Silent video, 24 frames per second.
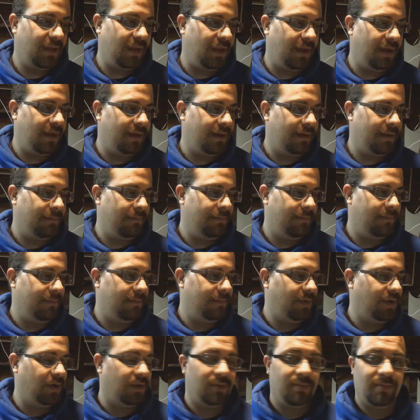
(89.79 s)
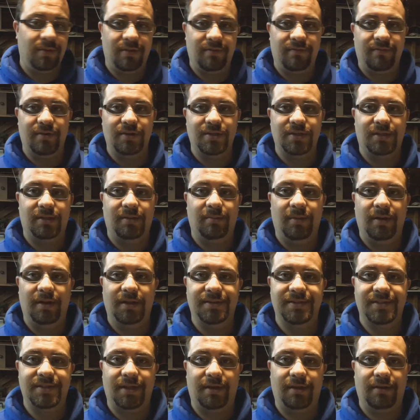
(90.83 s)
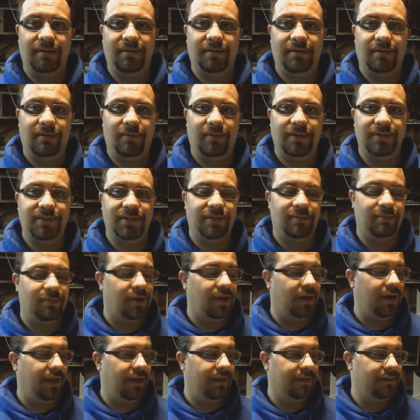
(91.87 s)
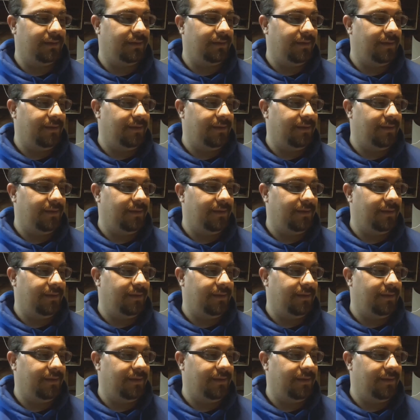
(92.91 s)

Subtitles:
Got them in the fridge at the minute, so I won't do them right now.